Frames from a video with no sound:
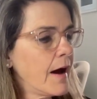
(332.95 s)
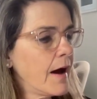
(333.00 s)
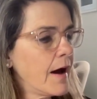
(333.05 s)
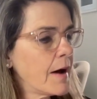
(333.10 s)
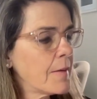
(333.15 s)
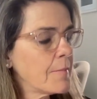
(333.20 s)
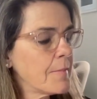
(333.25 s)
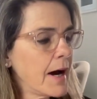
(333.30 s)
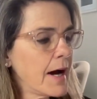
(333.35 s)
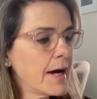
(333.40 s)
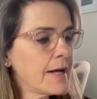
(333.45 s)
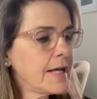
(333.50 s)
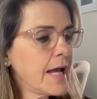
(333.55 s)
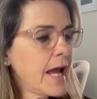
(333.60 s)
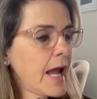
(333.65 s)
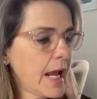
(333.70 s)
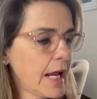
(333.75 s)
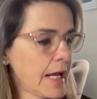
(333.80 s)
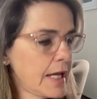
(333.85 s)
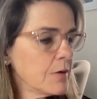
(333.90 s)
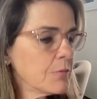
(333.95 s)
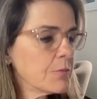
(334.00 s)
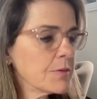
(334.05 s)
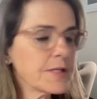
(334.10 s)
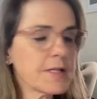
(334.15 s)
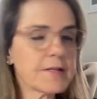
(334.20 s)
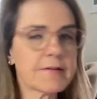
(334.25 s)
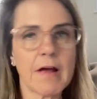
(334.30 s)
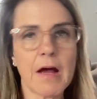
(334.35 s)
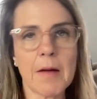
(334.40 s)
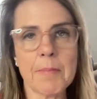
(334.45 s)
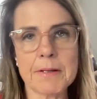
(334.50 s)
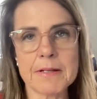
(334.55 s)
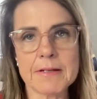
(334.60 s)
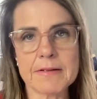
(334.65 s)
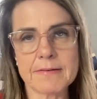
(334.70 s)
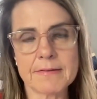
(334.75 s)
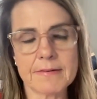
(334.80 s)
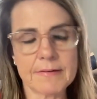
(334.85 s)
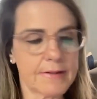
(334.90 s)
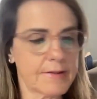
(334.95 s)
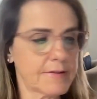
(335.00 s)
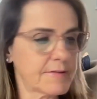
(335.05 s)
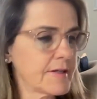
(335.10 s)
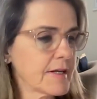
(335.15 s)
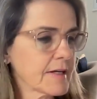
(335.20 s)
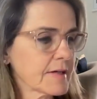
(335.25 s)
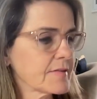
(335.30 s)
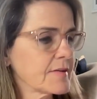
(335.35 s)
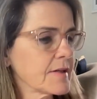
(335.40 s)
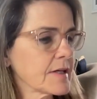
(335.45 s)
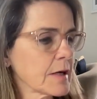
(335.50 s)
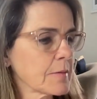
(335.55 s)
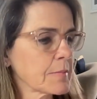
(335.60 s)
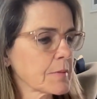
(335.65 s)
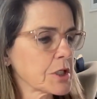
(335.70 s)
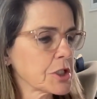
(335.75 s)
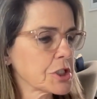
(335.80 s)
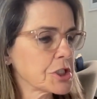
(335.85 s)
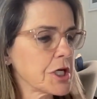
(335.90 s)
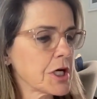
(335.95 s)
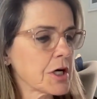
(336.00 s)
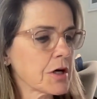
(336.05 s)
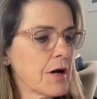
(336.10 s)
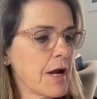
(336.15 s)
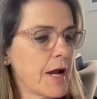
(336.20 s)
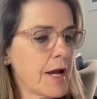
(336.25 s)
I hate it when this happens, this next thing I'm going to share.